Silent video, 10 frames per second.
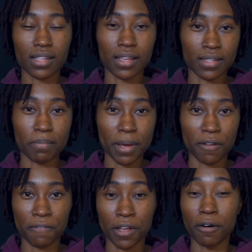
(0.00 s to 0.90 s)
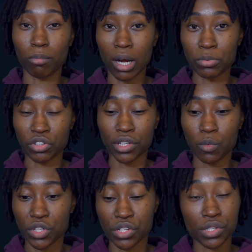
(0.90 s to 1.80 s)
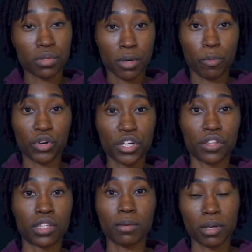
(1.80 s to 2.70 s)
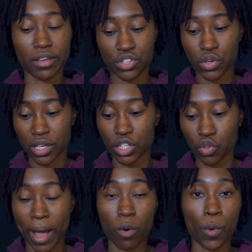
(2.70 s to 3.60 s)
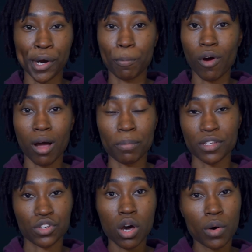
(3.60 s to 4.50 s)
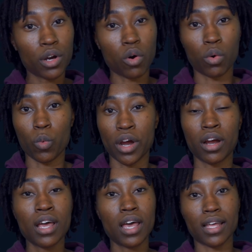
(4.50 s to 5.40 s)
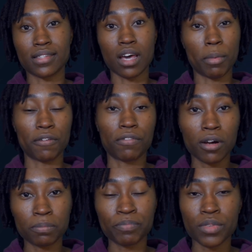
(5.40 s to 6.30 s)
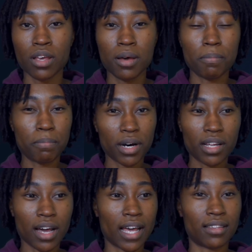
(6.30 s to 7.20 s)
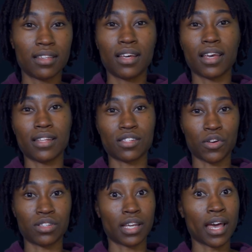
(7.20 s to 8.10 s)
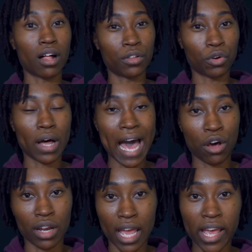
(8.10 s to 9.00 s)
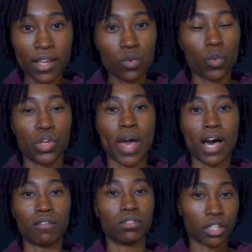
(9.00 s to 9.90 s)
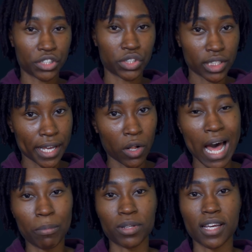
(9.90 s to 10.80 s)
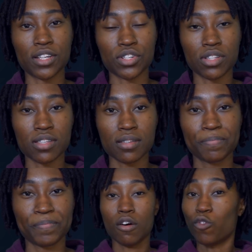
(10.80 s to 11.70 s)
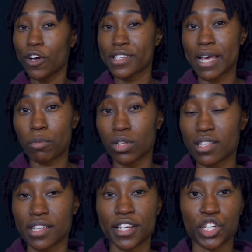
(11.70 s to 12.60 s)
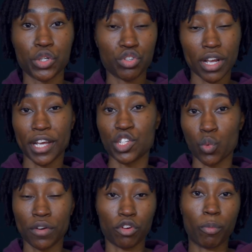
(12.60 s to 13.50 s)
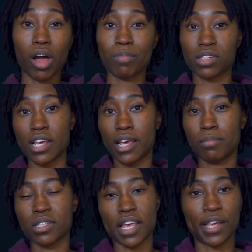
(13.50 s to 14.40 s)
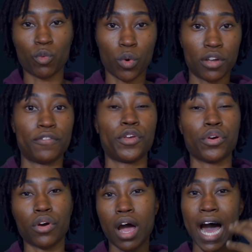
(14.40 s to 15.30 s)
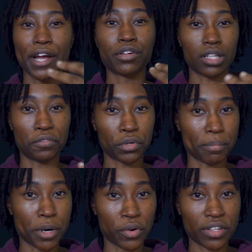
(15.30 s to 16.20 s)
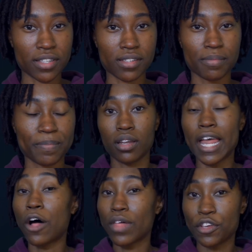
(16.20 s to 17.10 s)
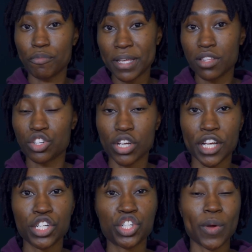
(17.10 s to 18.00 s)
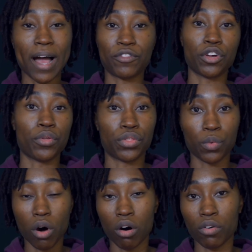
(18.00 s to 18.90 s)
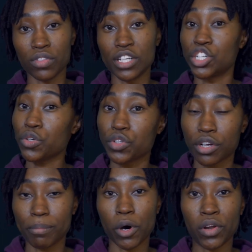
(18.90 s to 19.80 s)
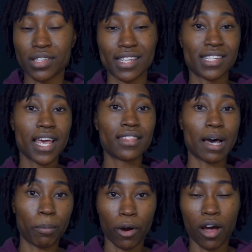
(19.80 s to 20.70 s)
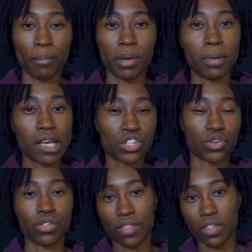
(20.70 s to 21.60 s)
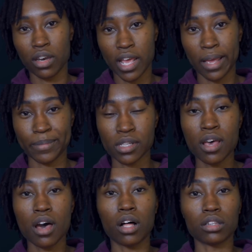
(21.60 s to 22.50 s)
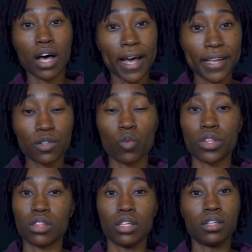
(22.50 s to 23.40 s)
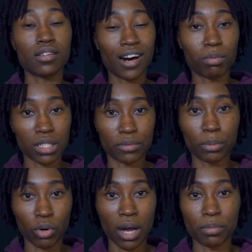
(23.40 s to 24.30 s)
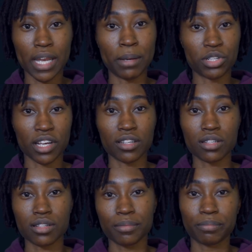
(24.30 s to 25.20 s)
is a benefit of prop drilling, which is a pretty good thing because you can track where a prop is going or where it's coming from. But I think it starts to get a little out of hand when you have larger scale applications. For example, let's say that you change one of your props names in one of your higher level components. Now that you've made this change, you have to go through all of the children components that take that prop and make sure that the names align with the top level prop name change.